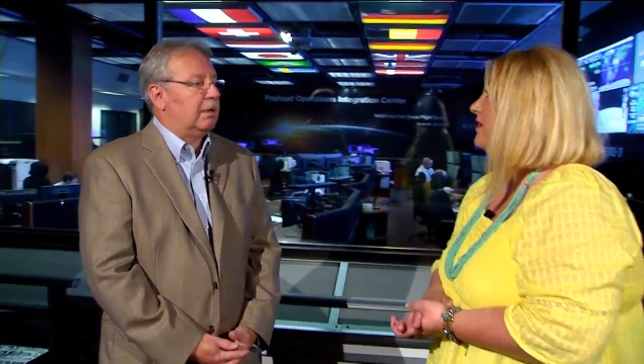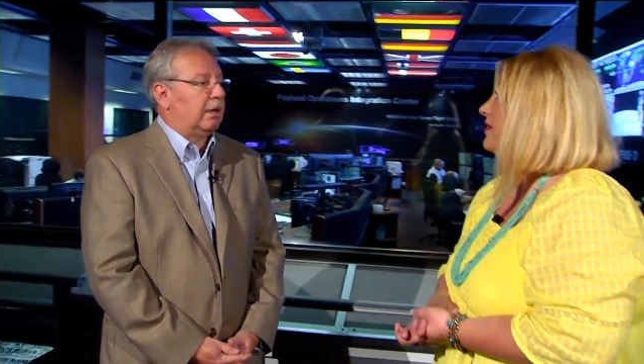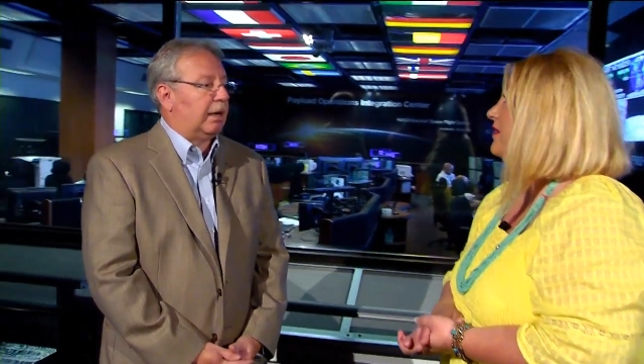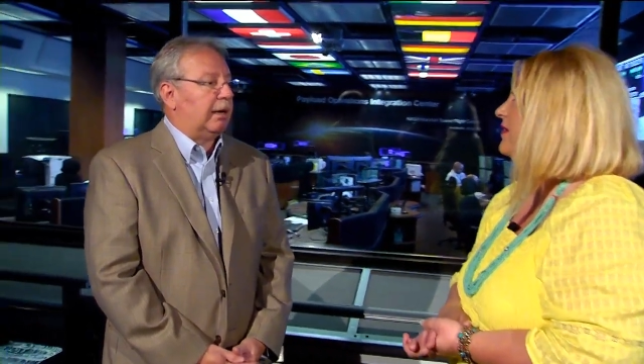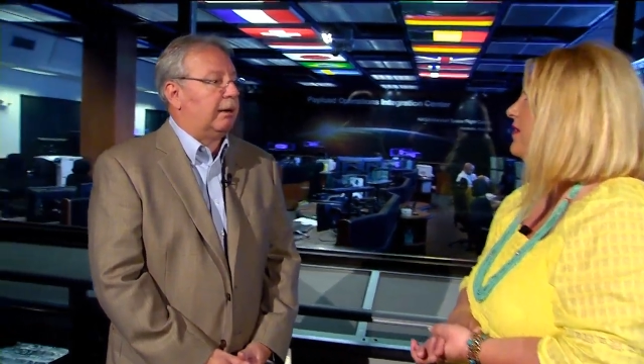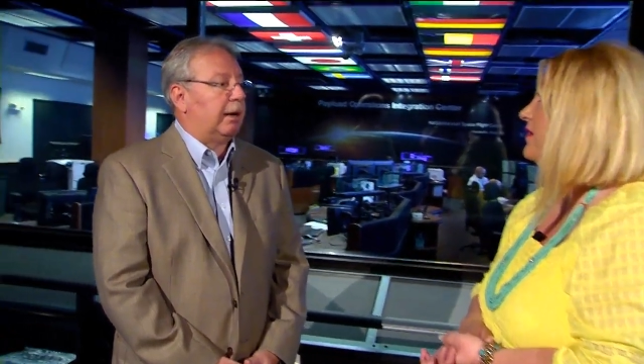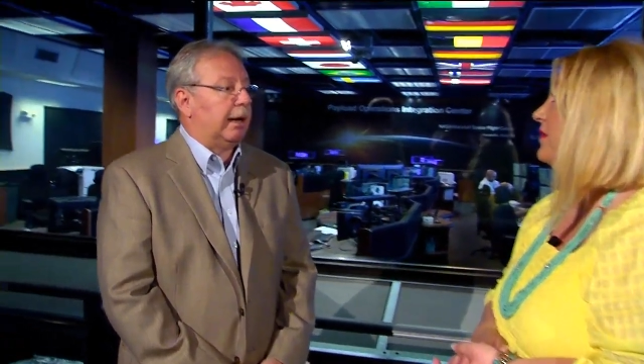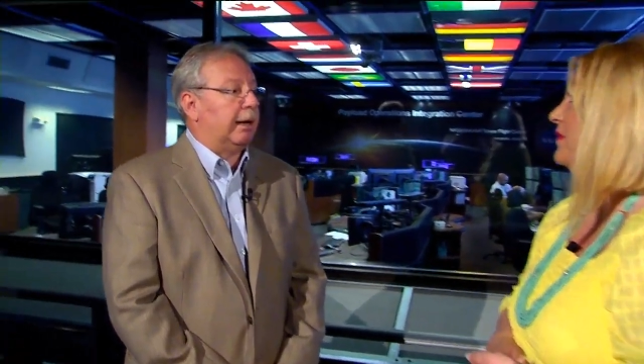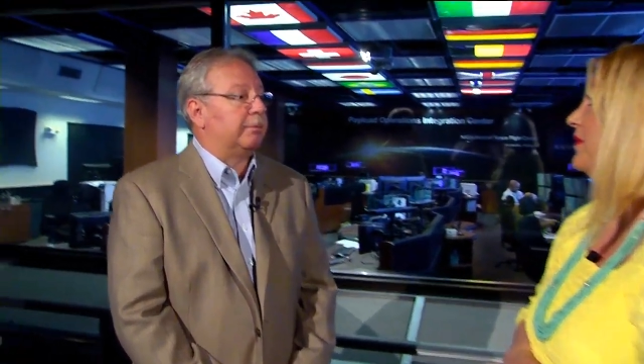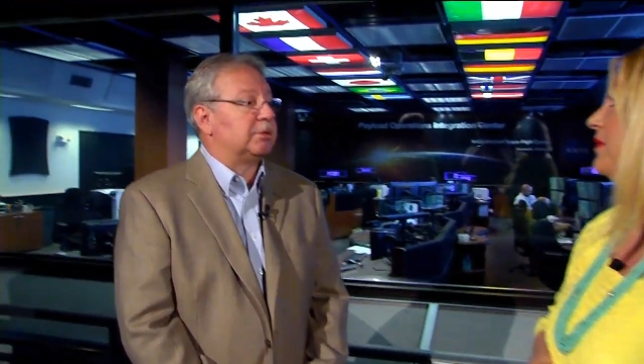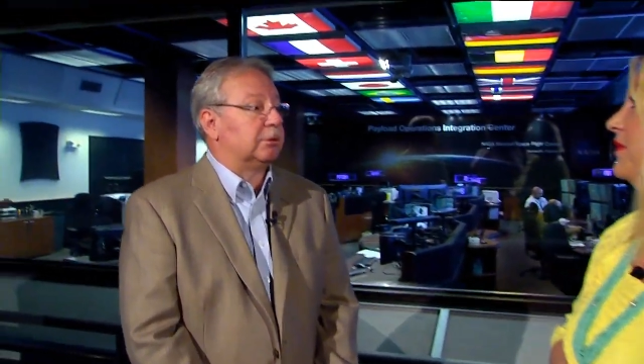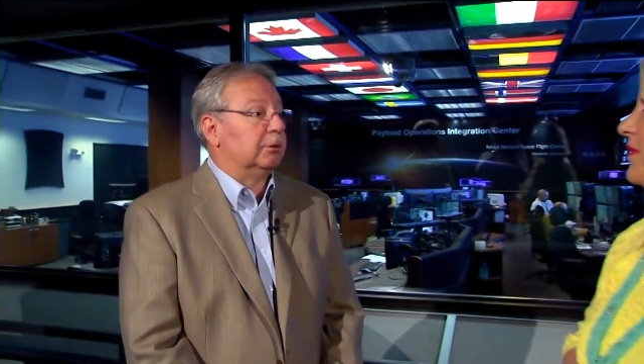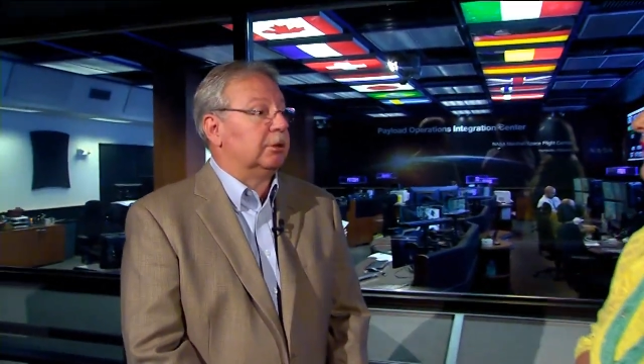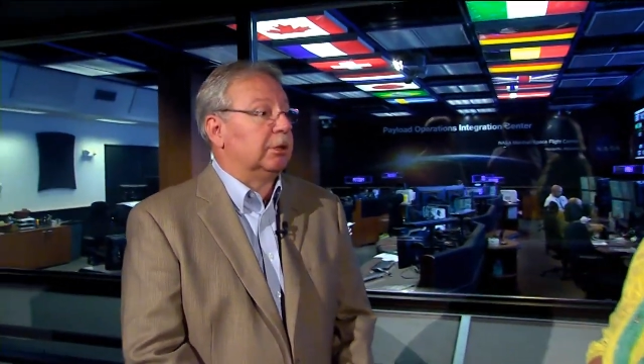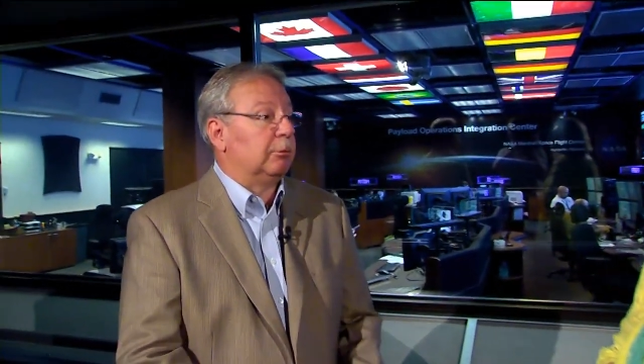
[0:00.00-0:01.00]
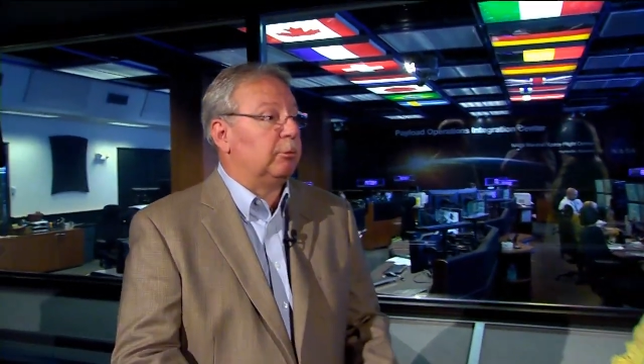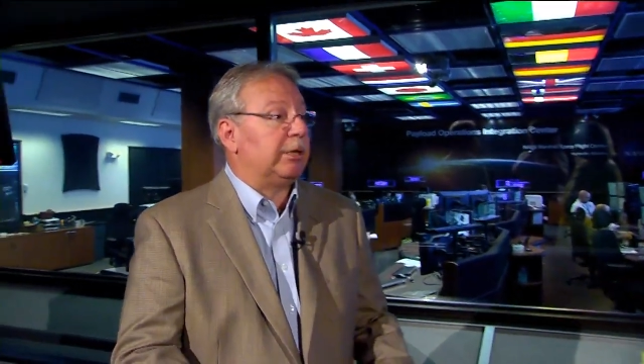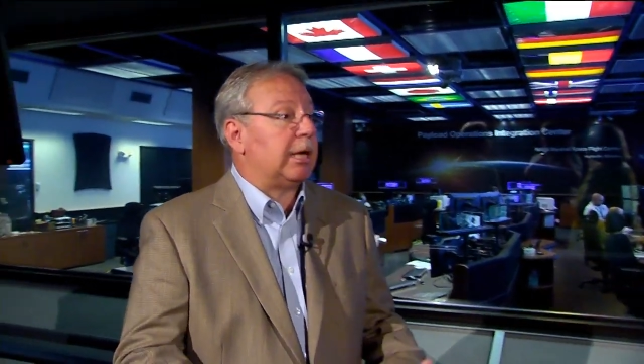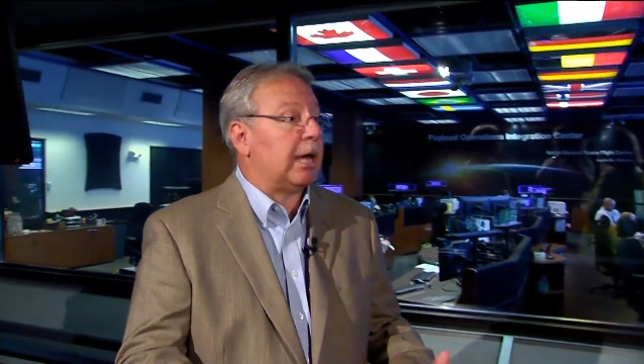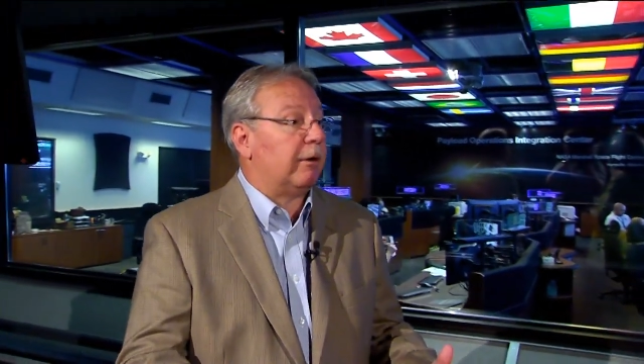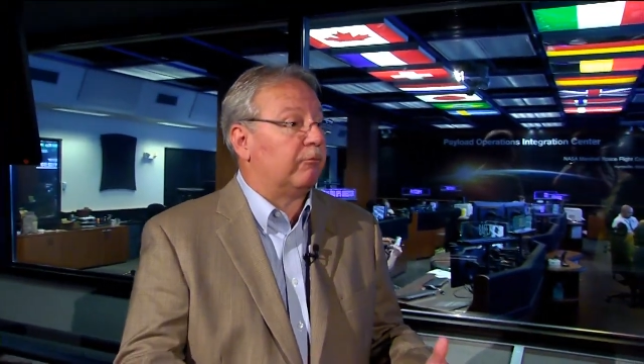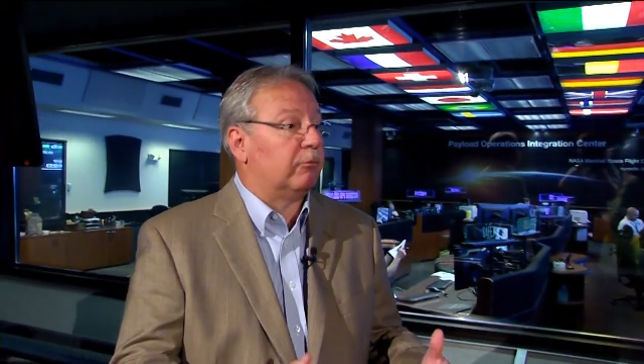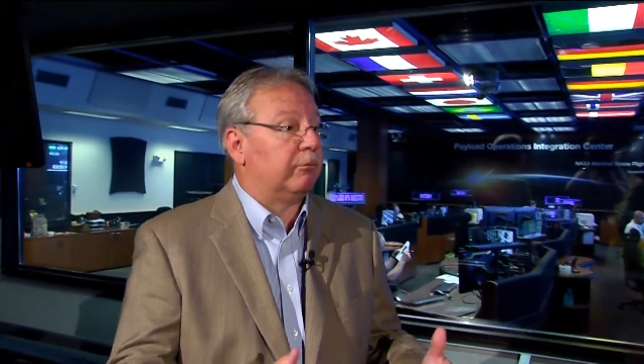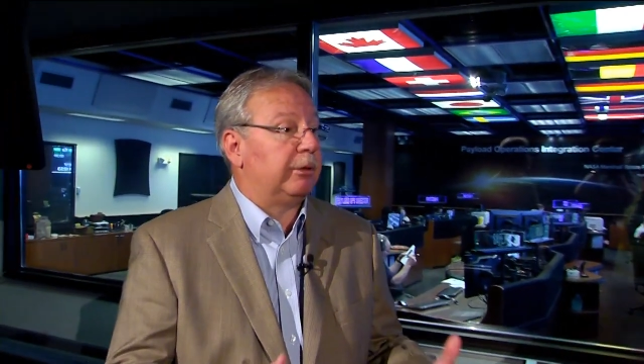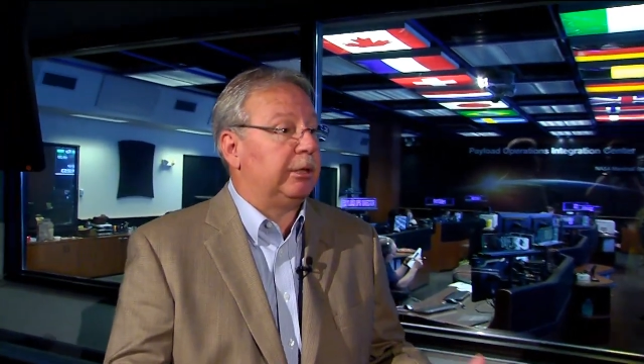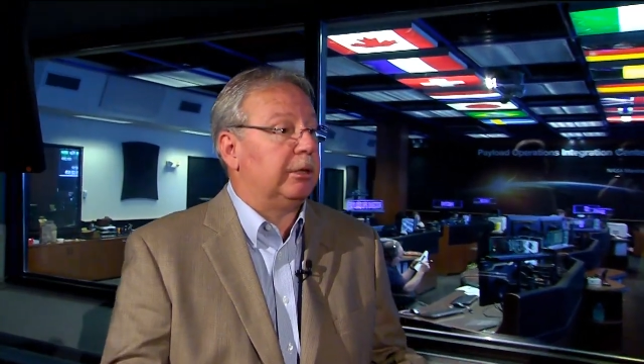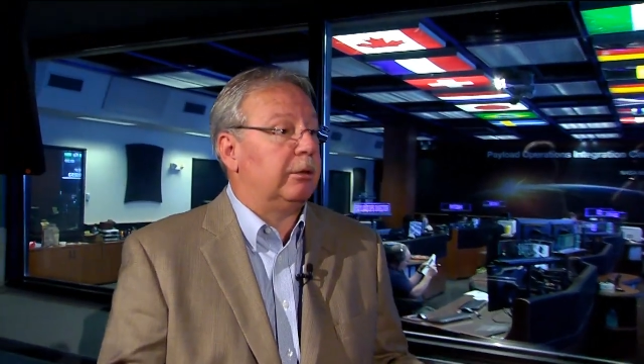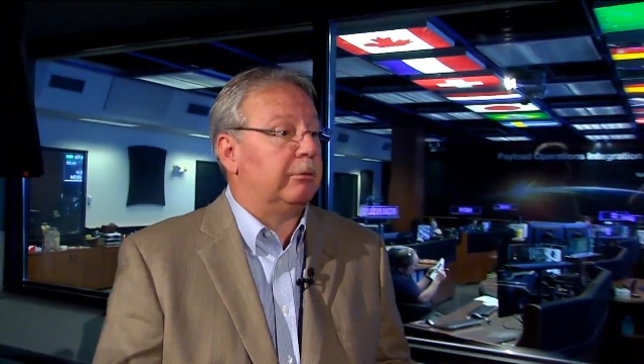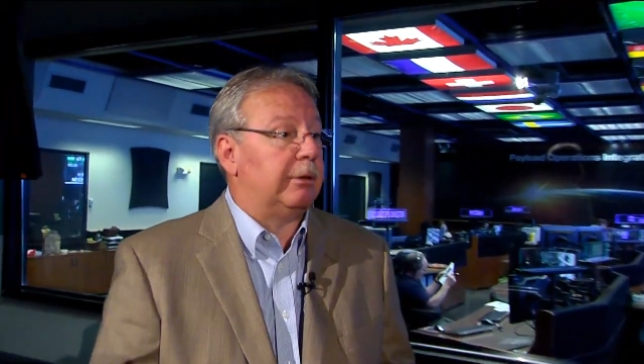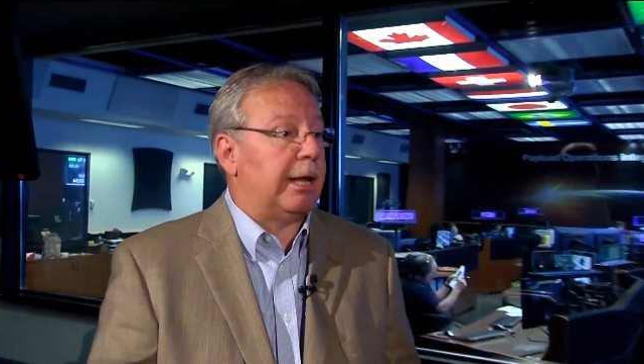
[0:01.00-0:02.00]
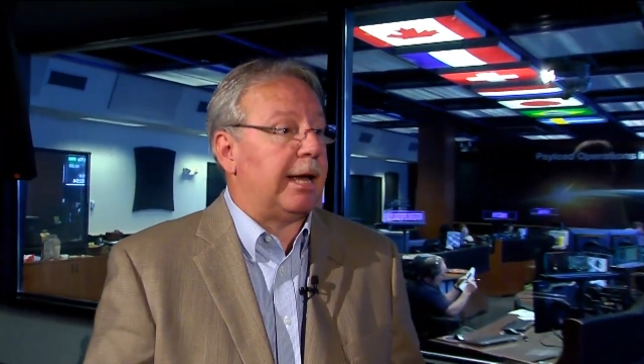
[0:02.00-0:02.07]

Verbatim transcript: Absolutely. We have real